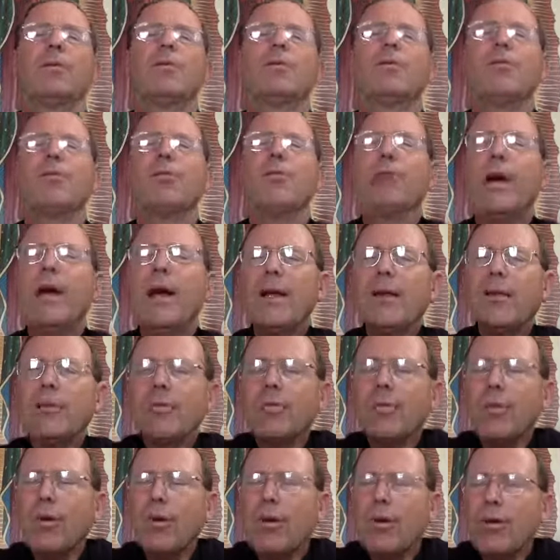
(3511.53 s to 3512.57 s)
So, read
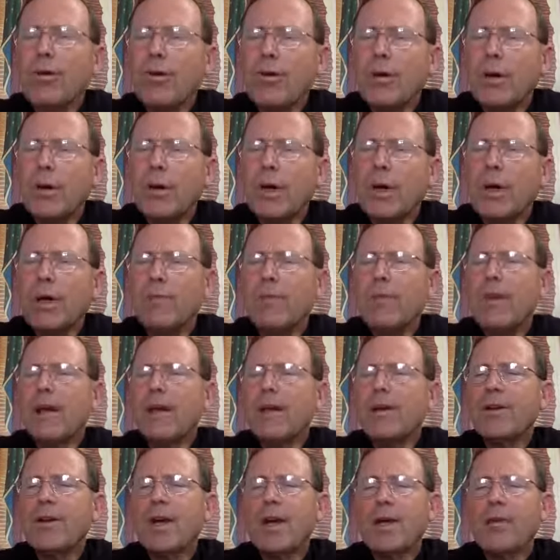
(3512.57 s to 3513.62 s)
through,
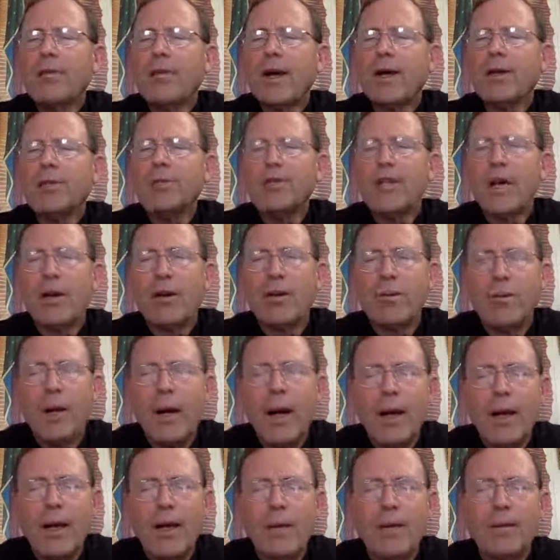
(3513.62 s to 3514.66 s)
meditate upon
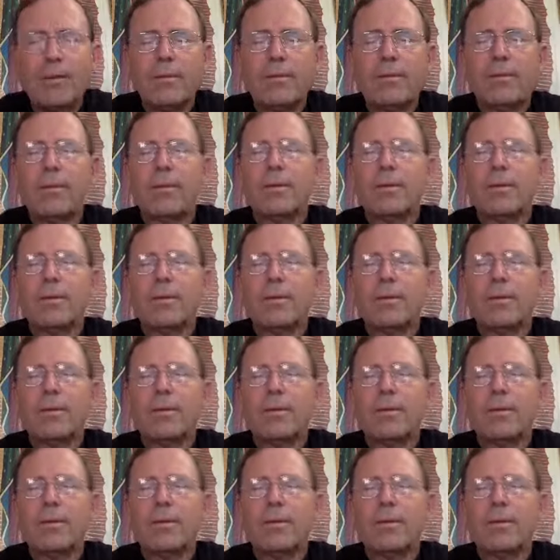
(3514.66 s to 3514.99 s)
Jeremiah,